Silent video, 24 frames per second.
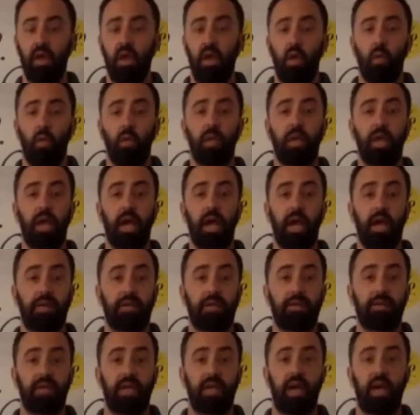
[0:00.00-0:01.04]
We
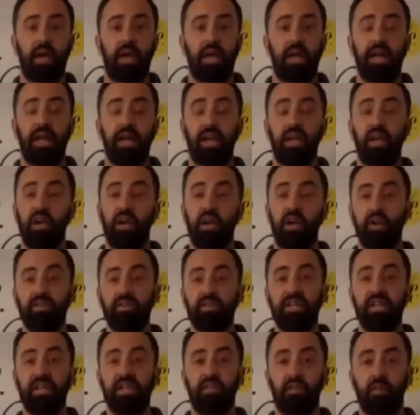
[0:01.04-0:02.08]
got kind of cut our
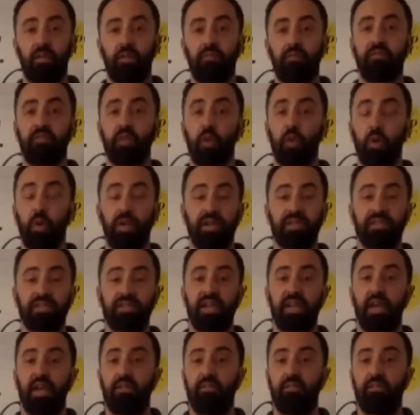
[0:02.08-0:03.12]
teeth on the flooring
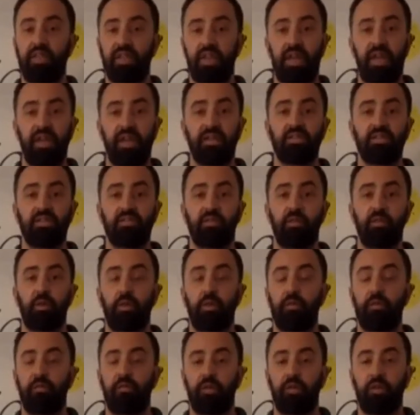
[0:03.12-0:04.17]
side of things for
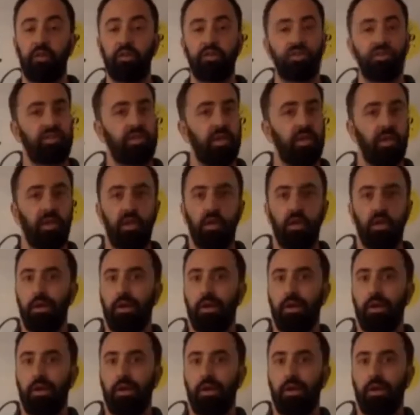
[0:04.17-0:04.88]
the first